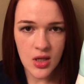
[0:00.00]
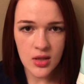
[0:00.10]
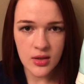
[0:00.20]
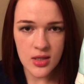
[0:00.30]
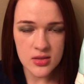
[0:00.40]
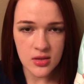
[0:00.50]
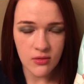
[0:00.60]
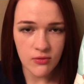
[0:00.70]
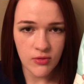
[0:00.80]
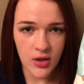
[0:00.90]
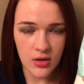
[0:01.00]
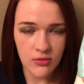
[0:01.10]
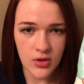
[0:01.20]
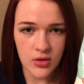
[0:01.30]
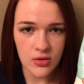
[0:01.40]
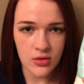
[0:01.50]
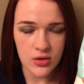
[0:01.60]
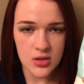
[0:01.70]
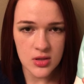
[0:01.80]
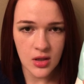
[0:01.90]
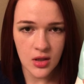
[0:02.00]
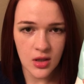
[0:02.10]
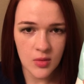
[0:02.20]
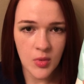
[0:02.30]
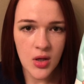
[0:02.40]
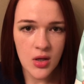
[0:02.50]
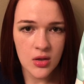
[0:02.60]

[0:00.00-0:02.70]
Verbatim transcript: It lasted a very, very long time.